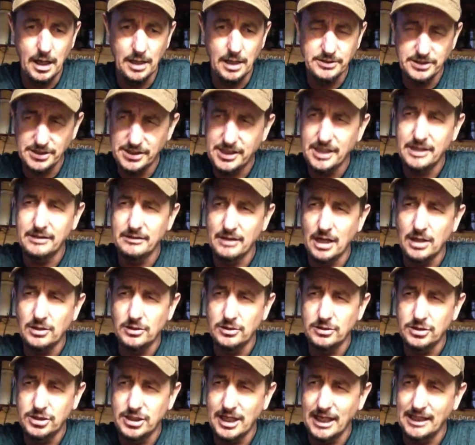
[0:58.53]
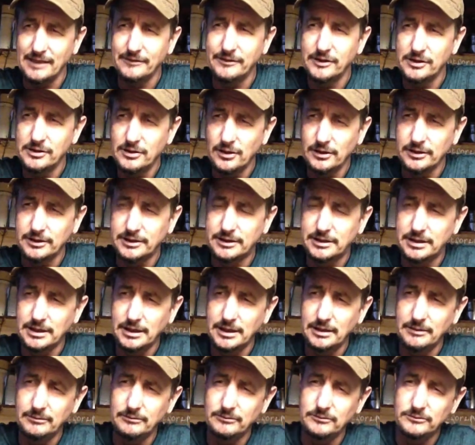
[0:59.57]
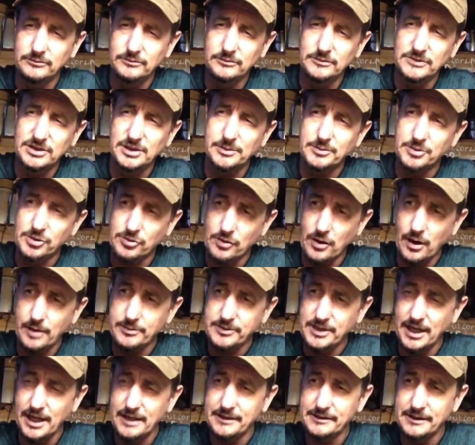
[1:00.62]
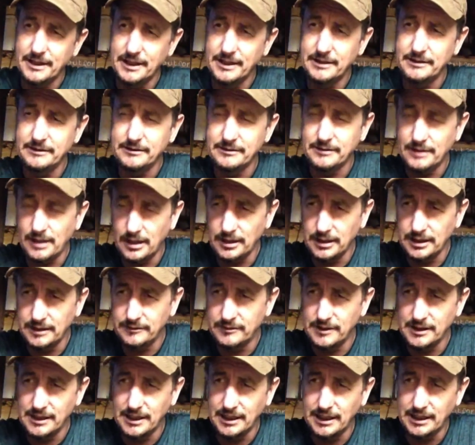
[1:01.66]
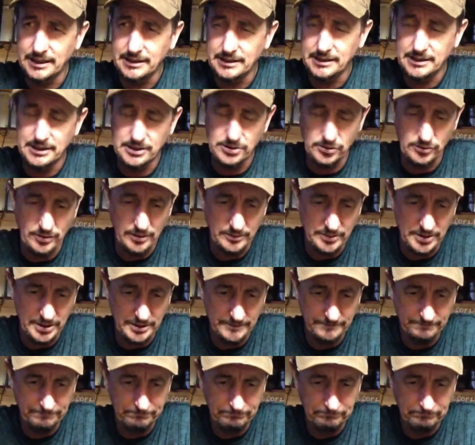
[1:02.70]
Just a good channel. If you're not subscribed yet, then I'll leave the link in the description.